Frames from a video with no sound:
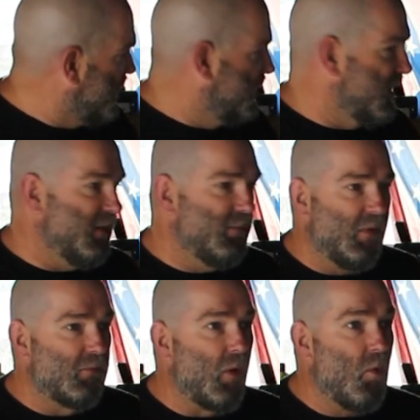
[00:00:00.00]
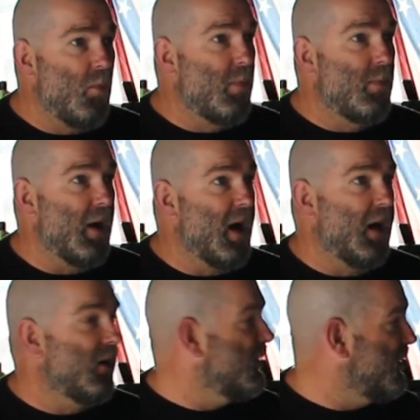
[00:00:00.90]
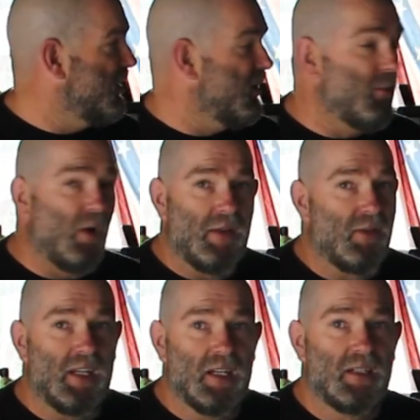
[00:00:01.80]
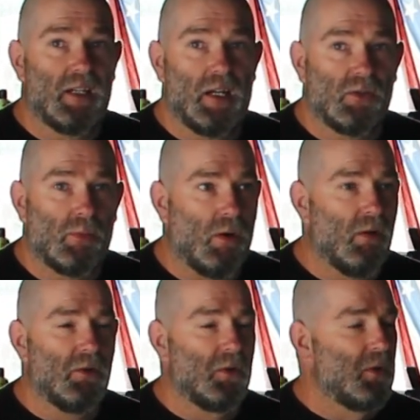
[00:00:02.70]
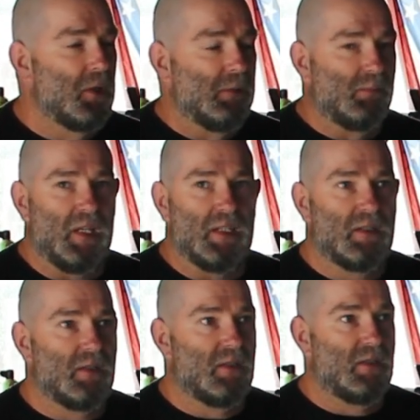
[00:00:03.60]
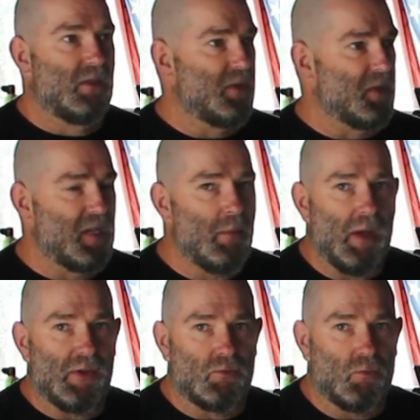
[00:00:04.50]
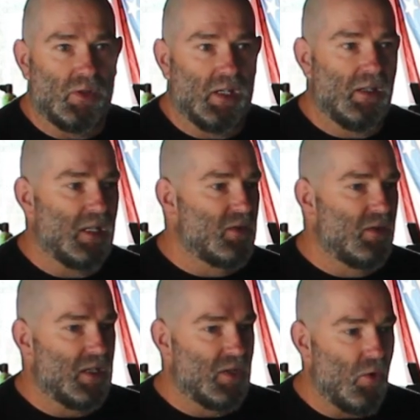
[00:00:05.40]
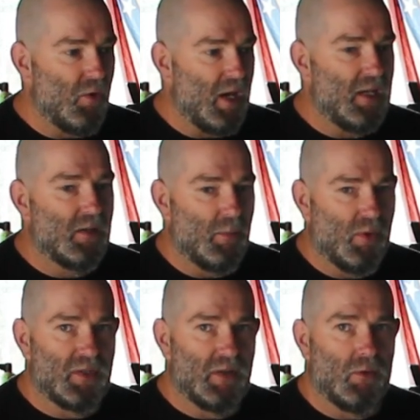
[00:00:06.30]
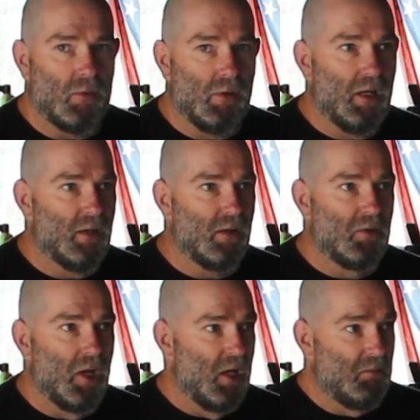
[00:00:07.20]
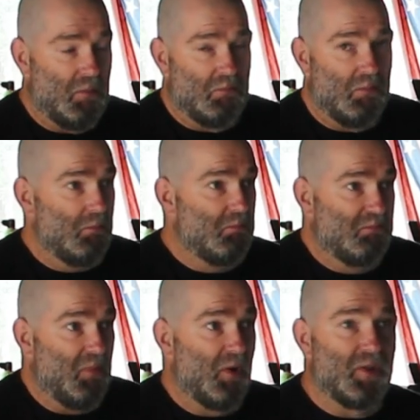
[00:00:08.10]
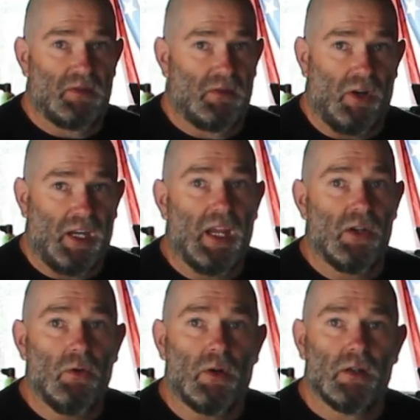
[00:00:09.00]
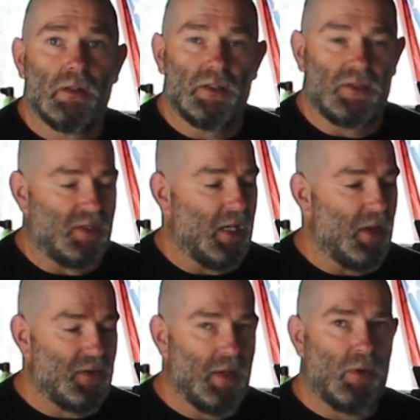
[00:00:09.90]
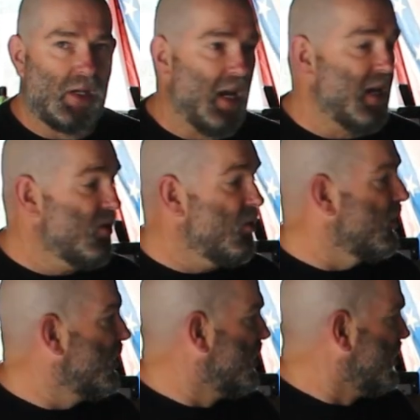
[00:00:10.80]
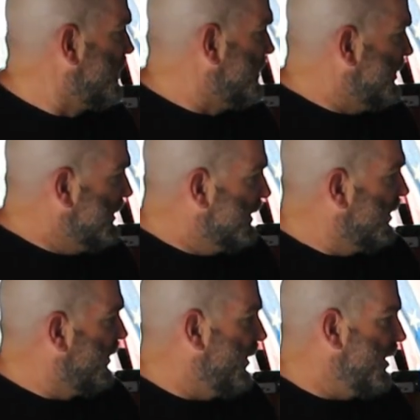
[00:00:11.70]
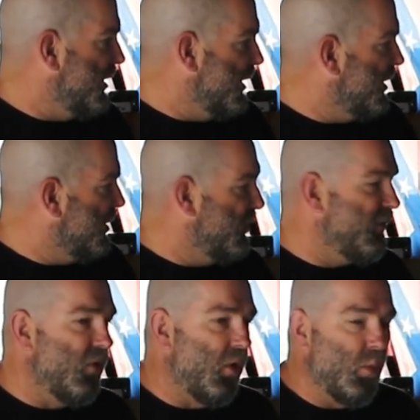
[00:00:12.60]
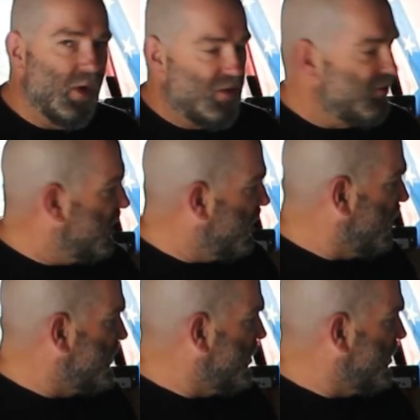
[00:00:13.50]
The roll bar, I might even get in today or tomorrow. Because the seat belts are all done, there's no need to pussyfoot around, and I can do it. It's just another step I can do. Then before the windscreen goes